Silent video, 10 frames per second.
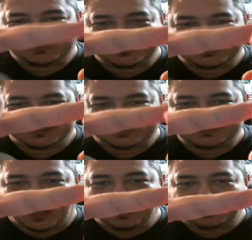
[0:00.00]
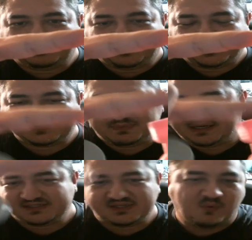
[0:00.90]
just a solid piece
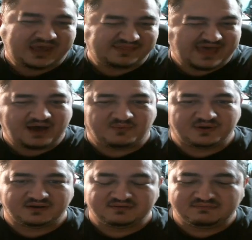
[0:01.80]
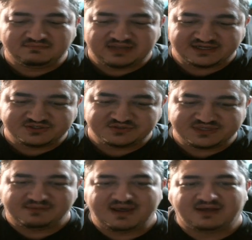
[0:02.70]
because of the way that one, that
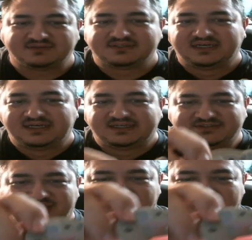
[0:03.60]
210 mounts. So yeah,